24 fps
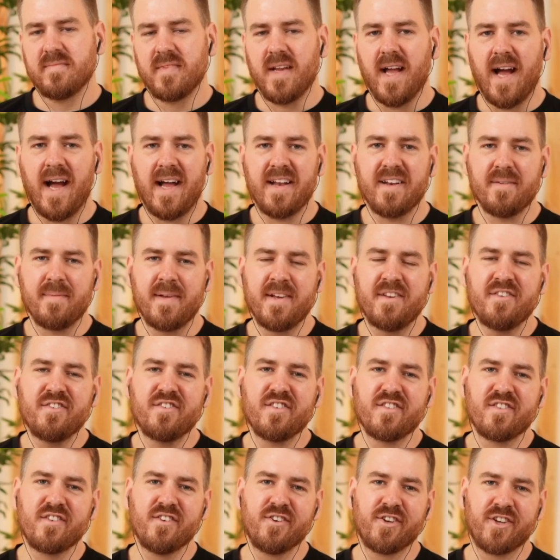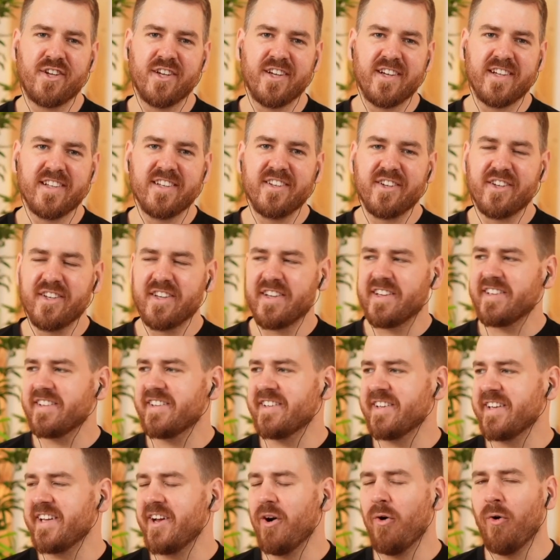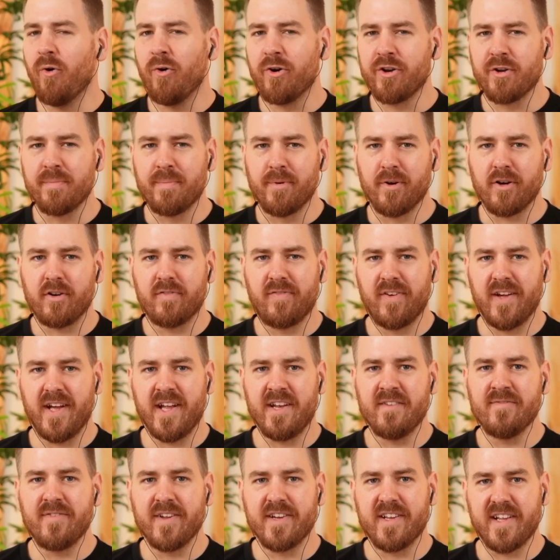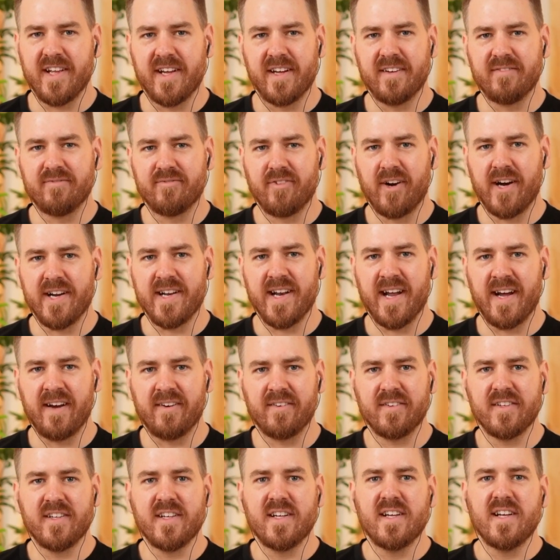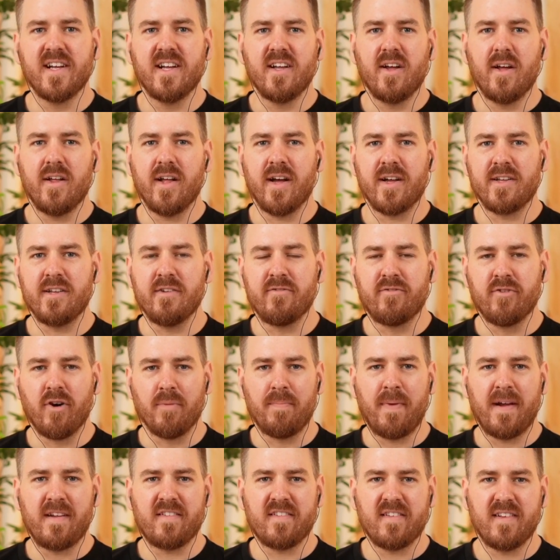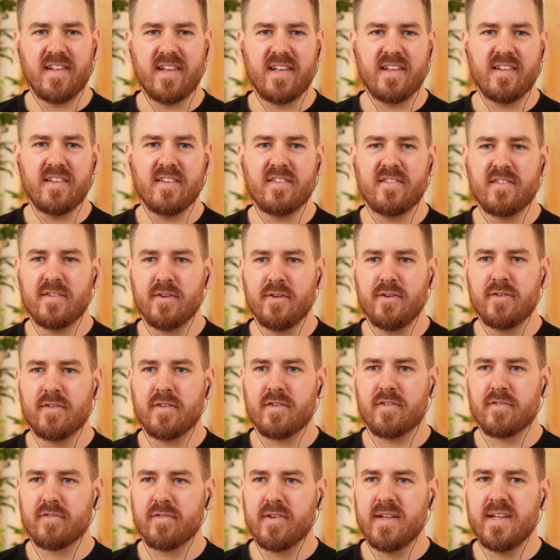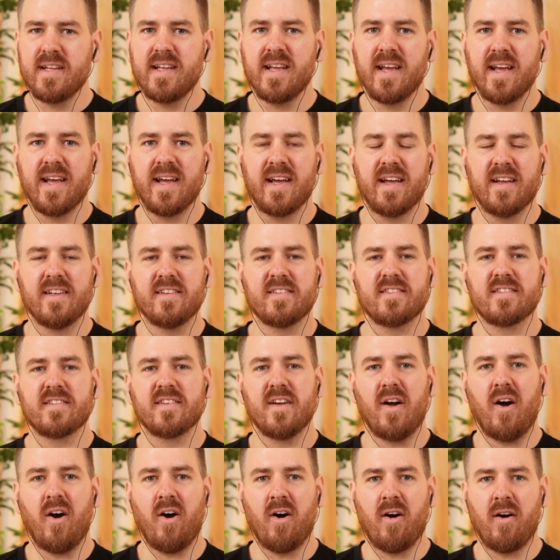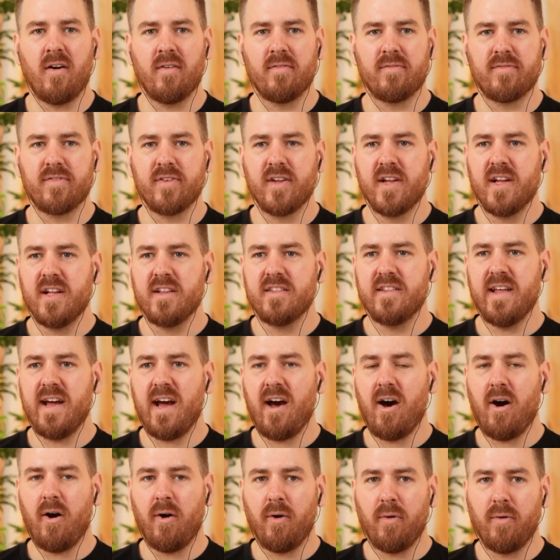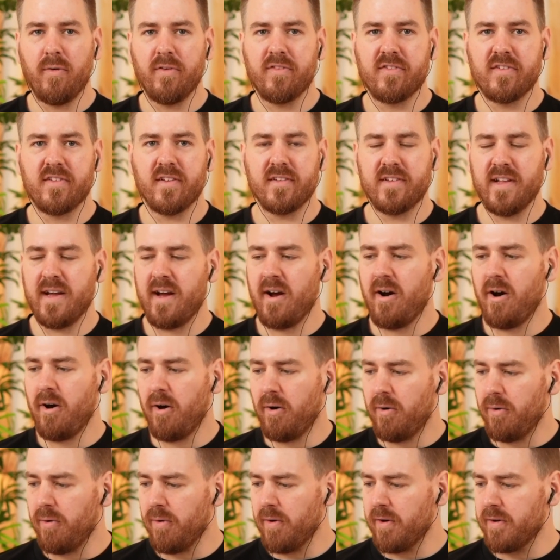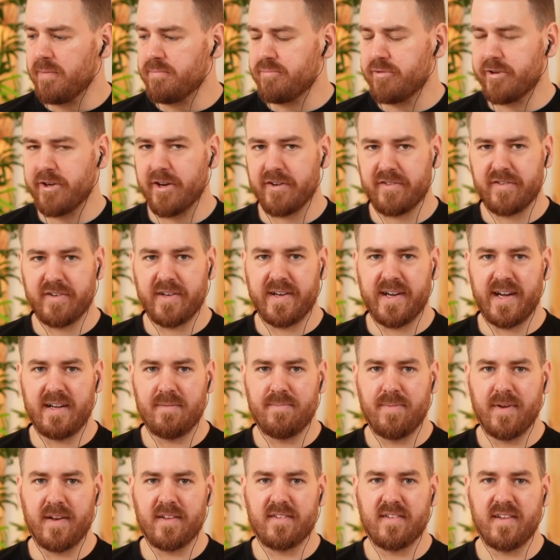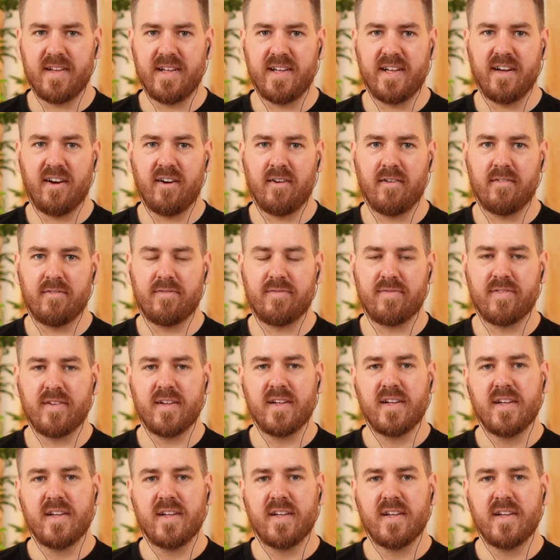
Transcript: And I mean, you just look at the order book for NVIDIA right now. you've got basically 2 to 3 years of their whole production capability of